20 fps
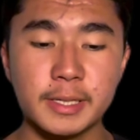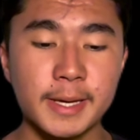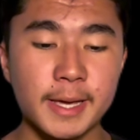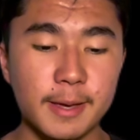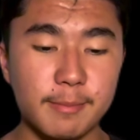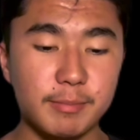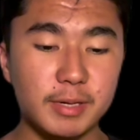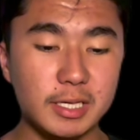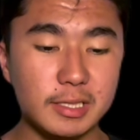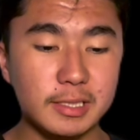
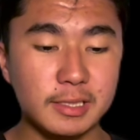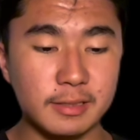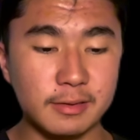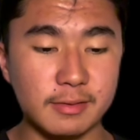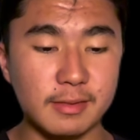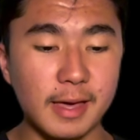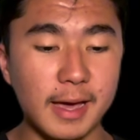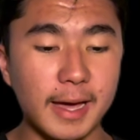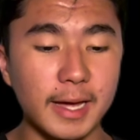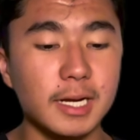meaning
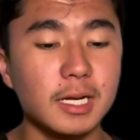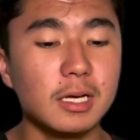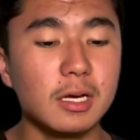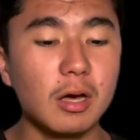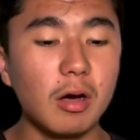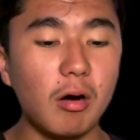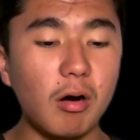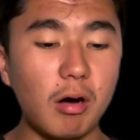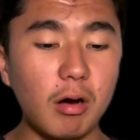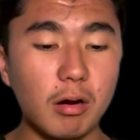that
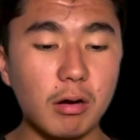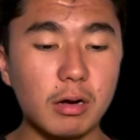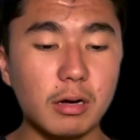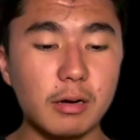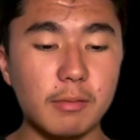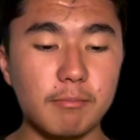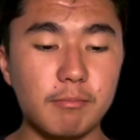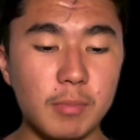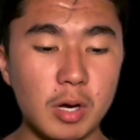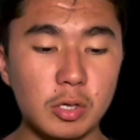our
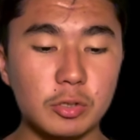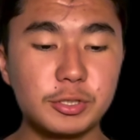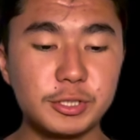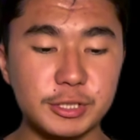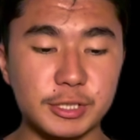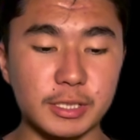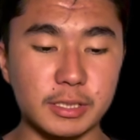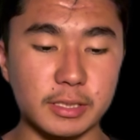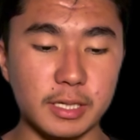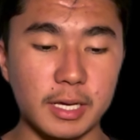
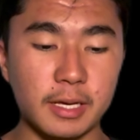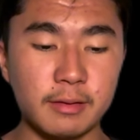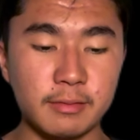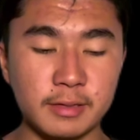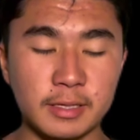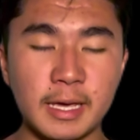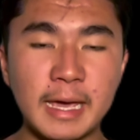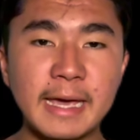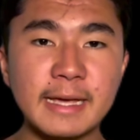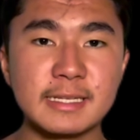motion in
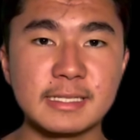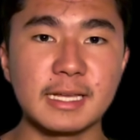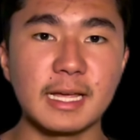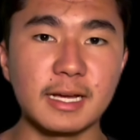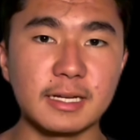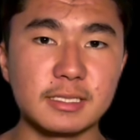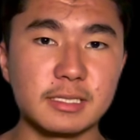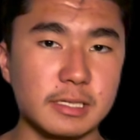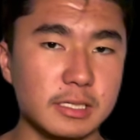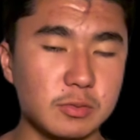the
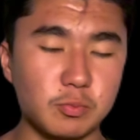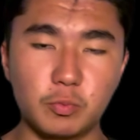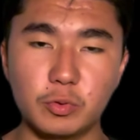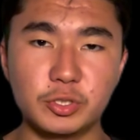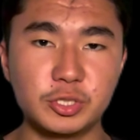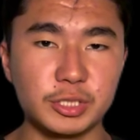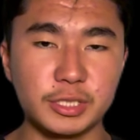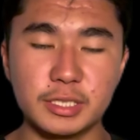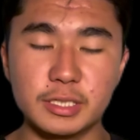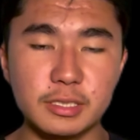x-axis,
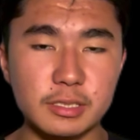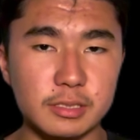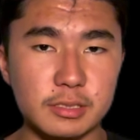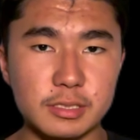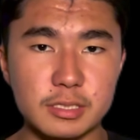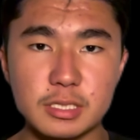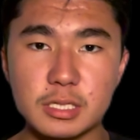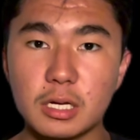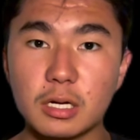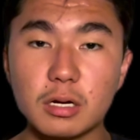which
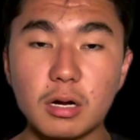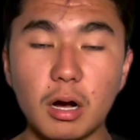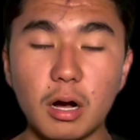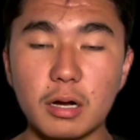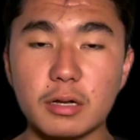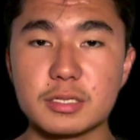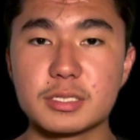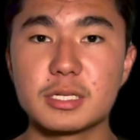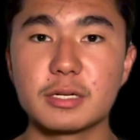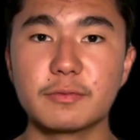is
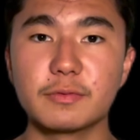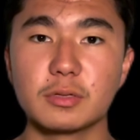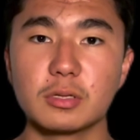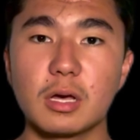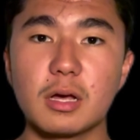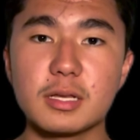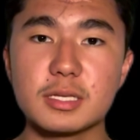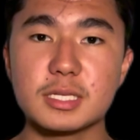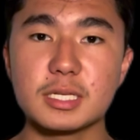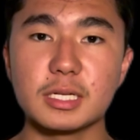constant
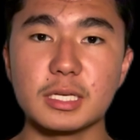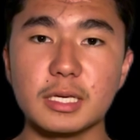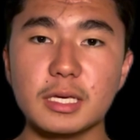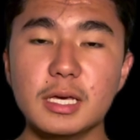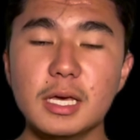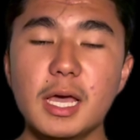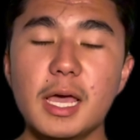velocity,